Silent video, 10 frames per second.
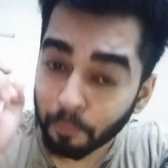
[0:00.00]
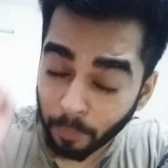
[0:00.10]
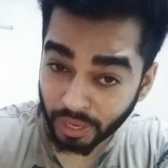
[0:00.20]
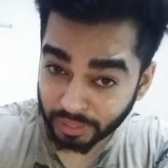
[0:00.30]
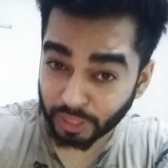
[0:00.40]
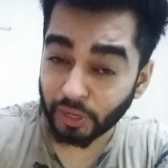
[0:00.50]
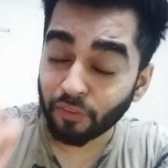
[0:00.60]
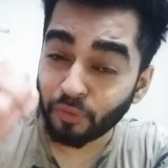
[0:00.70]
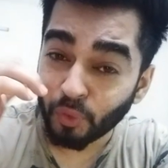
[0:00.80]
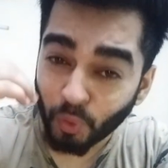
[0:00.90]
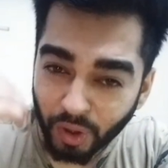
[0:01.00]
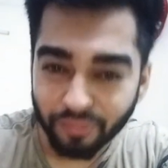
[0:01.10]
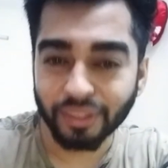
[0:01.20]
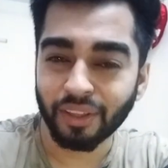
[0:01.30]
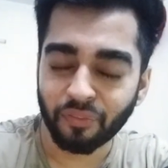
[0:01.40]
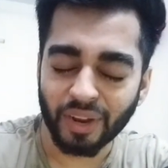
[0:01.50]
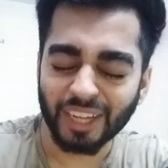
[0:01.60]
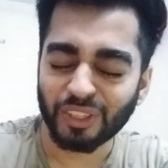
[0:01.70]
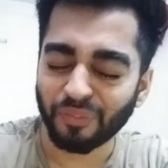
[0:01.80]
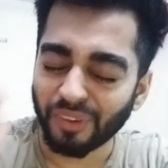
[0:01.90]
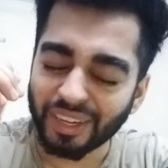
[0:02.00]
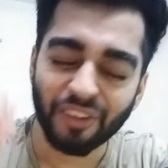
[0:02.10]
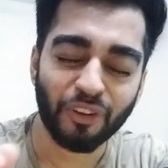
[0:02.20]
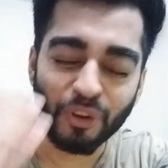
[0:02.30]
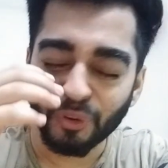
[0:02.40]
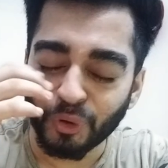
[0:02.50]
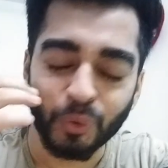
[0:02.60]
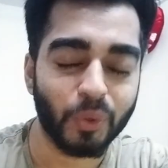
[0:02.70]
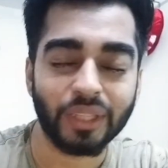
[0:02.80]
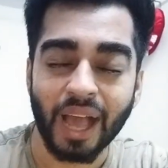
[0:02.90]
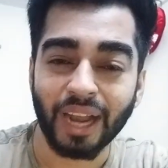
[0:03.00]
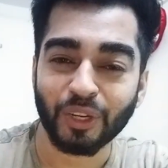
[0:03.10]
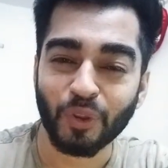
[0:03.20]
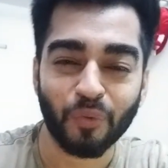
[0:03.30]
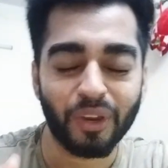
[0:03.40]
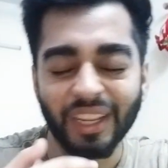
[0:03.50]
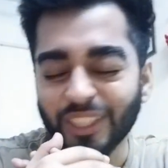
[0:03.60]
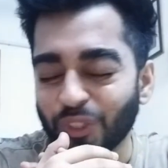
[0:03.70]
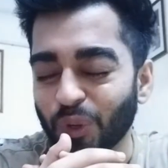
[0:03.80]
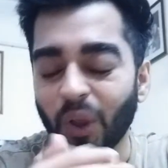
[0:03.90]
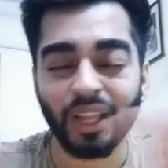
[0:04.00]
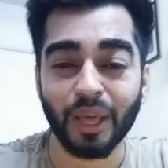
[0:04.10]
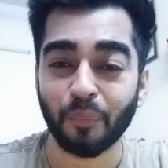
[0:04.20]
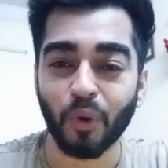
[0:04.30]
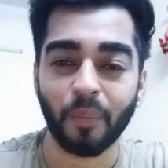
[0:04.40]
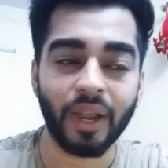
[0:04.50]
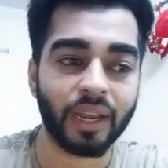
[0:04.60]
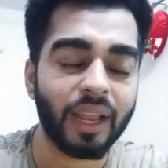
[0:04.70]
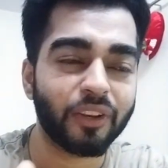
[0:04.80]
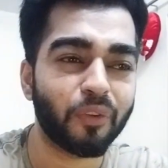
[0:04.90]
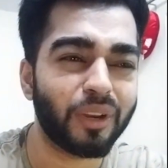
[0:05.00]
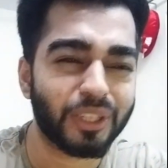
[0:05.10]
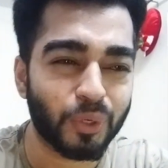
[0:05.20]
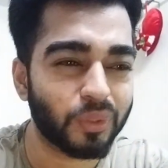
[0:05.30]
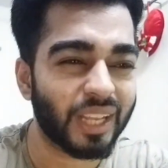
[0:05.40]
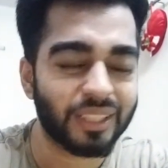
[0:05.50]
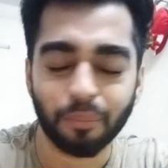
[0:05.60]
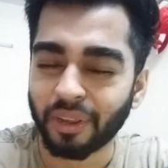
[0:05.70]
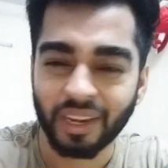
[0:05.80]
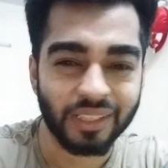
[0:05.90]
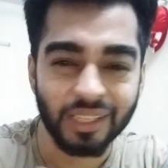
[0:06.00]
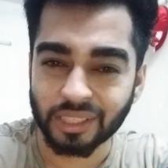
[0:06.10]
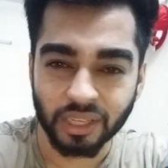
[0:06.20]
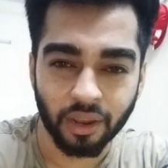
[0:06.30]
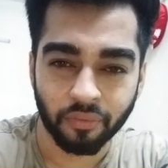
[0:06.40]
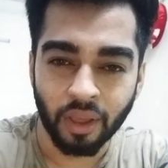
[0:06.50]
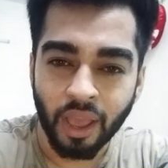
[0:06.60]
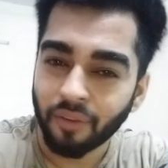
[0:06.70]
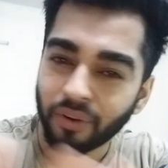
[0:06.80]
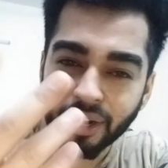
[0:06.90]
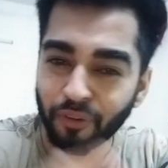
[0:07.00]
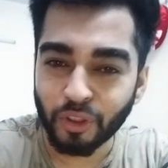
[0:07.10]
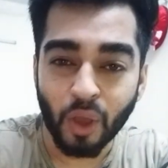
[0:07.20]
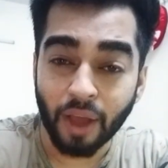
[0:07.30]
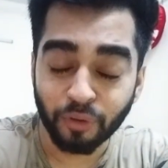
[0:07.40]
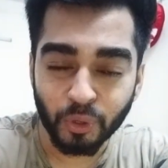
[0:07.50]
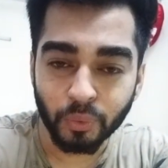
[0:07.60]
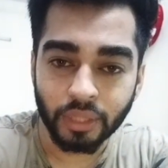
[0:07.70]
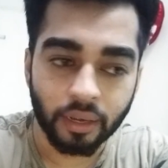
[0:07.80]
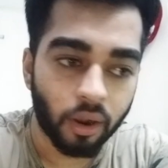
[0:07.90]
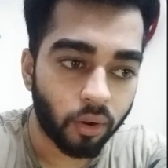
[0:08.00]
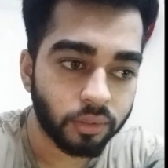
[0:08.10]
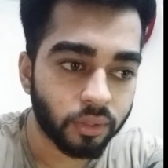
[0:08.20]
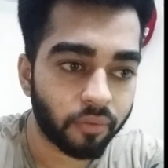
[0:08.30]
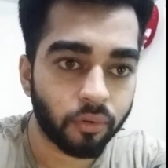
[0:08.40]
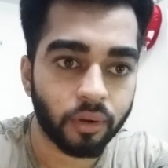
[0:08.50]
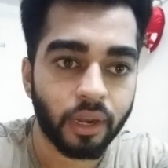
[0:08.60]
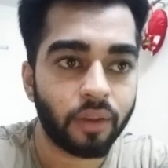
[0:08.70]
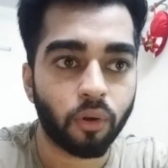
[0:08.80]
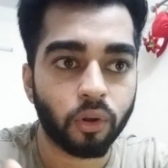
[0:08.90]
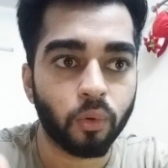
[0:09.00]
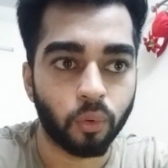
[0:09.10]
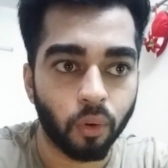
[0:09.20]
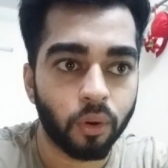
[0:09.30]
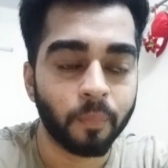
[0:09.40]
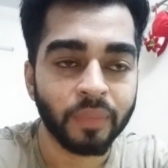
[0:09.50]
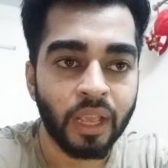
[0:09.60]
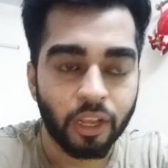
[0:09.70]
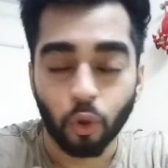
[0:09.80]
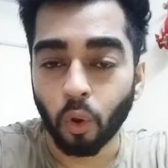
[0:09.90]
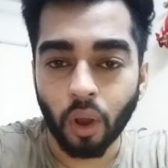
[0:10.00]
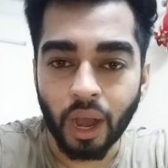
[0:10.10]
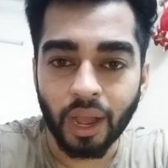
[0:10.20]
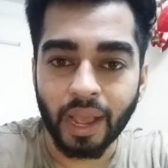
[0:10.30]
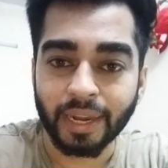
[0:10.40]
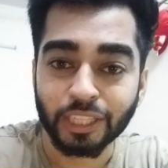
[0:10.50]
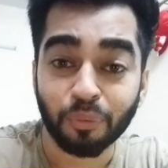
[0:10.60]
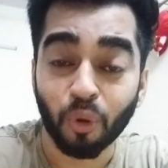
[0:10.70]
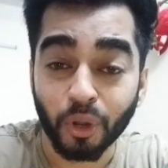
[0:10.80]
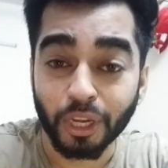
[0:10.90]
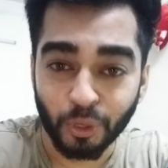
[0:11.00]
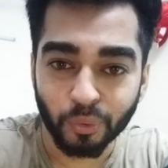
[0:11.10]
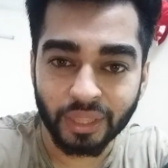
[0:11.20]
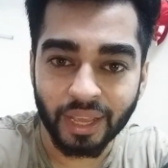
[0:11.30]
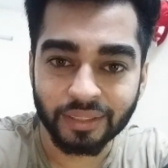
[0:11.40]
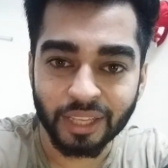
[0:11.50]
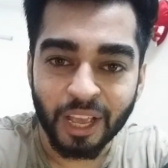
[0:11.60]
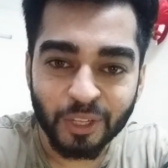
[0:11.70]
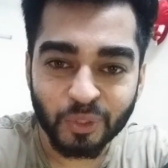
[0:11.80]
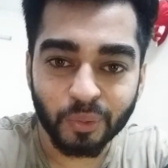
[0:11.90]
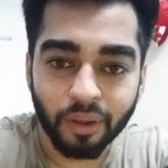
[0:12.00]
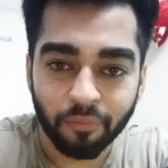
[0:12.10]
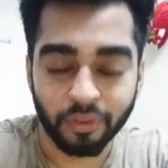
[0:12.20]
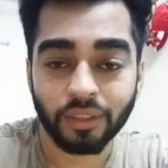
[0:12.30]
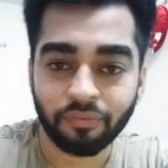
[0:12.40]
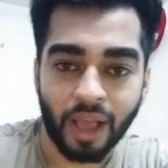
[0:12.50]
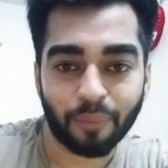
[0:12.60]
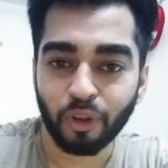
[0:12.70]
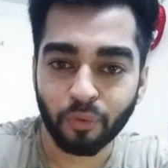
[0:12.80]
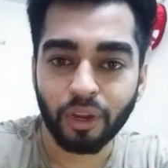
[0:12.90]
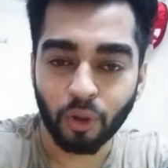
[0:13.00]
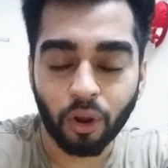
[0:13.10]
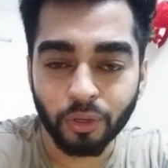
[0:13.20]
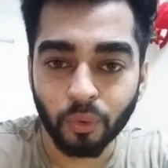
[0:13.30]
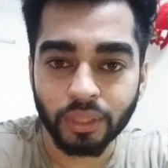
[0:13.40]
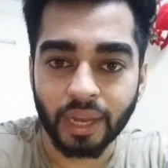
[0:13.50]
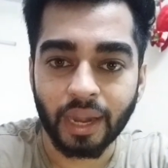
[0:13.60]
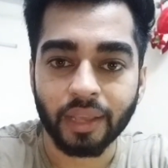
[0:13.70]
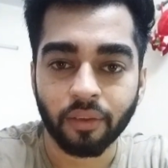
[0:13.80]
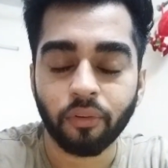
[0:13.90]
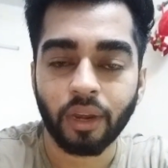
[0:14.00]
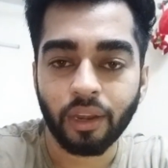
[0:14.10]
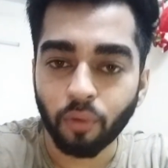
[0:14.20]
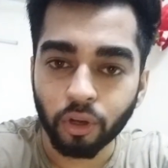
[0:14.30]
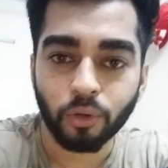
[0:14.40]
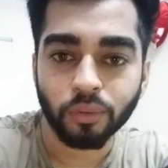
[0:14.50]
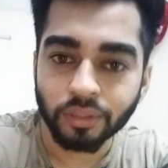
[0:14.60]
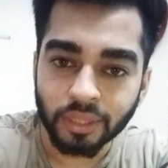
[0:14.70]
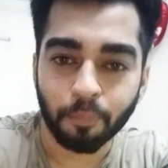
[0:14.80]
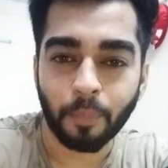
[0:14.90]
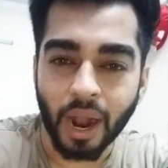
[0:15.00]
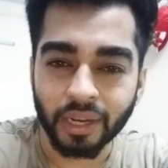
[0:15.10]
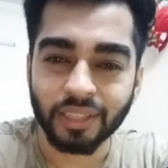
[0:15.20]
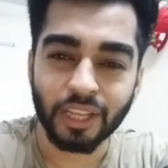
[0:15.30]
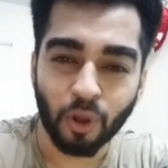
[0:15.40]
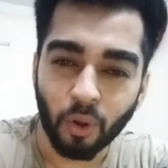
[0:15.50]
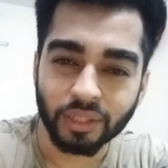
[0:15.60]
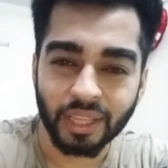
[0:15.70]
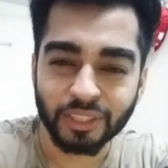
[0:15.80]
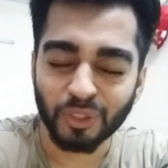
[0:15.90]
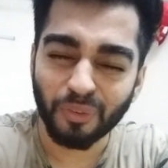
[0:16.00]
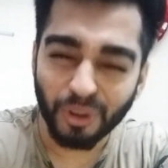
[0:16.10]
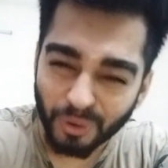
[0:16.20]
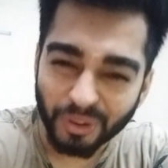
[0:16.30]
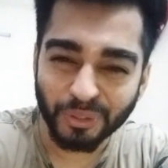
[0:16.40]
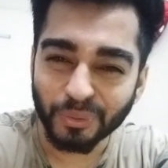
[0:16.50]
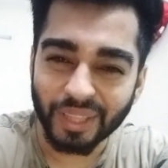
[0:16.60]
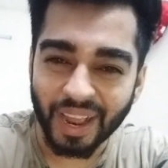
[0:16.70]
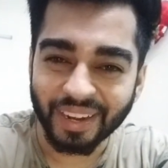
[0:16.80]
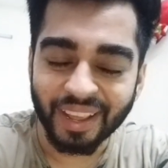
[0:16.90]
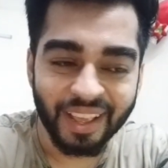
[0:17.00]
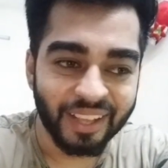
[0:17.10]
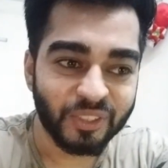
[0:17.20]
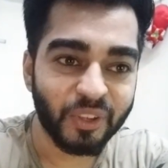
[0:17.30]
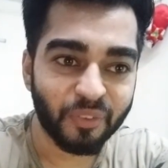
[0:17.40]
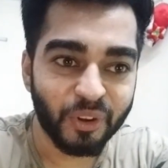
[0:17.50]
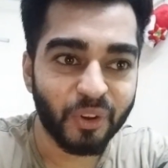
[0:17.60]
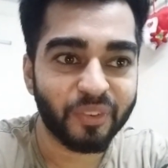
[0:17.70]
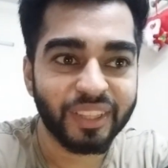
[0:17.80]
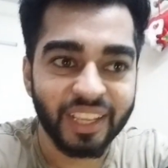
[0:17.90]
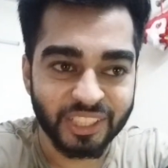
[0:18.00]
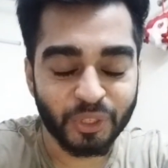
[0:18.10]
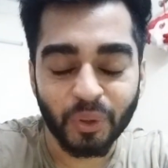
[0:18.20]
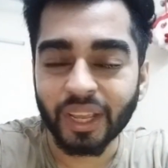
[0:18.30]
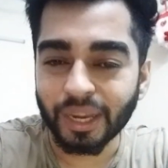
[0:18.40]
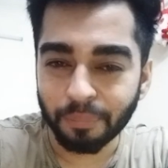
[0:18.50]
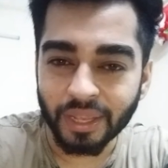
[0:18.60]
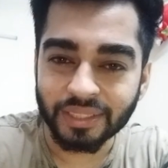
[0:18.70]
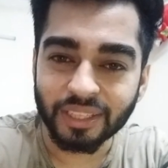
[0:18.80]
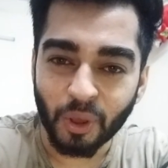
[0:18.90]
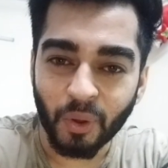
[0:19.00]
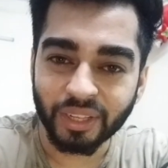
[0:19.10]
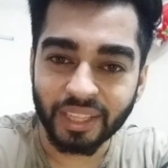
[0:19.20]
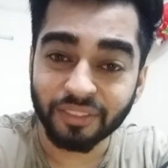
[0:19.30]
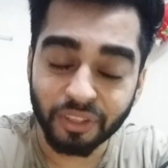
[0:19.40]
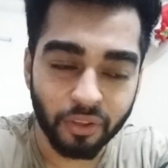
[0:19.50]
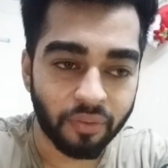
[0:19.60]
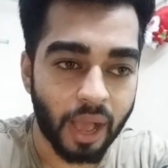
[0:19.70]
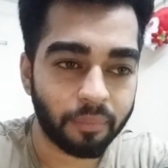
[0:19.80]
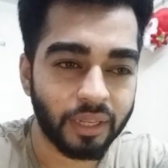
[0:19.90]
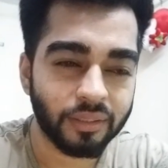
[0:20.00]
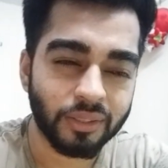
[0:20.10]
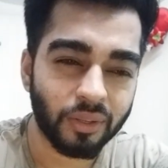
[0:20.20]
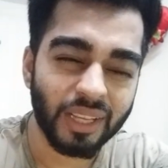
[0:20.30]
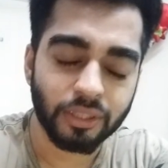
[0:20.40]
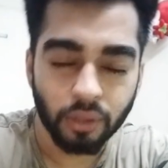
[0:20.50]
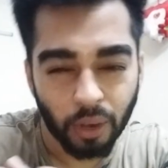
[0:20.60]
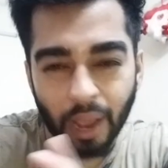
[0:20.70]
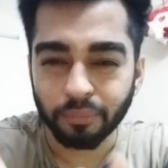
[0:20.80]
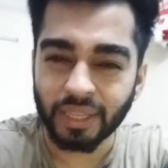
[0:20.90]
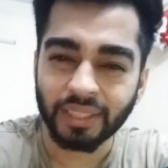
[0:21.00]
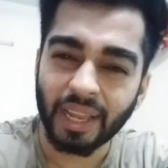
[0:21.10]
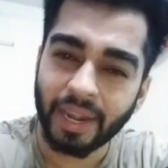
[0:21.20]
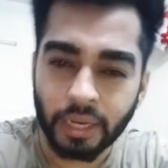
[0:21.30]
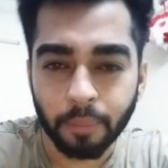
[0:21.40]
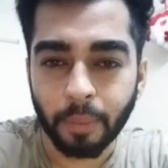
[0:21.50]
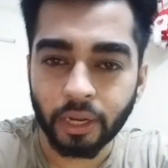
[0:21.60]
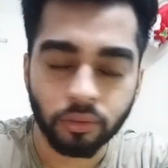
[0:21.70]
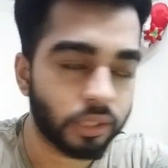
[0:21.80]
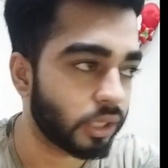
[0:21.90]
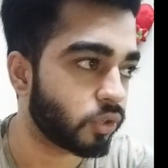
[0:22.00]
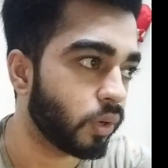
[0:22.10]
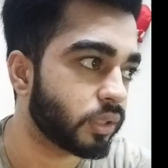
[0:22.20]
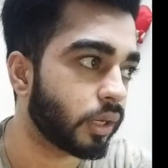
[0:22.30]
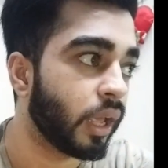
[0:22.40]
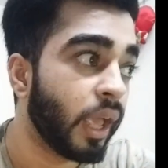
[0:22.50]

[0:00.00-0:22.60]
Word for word: But if you're going with the friends, of whatever you do that, you will enjoy the moment and you will do that some crazy stuff, whatever you have to do Also, if you really want to go Goa and exploring new things, so with family you will not go that. Like if you really want to do some parties and all things, so you will not do that. So you will go with the historical places and all things with your family. So yes, I'm saying that it depends on the situation.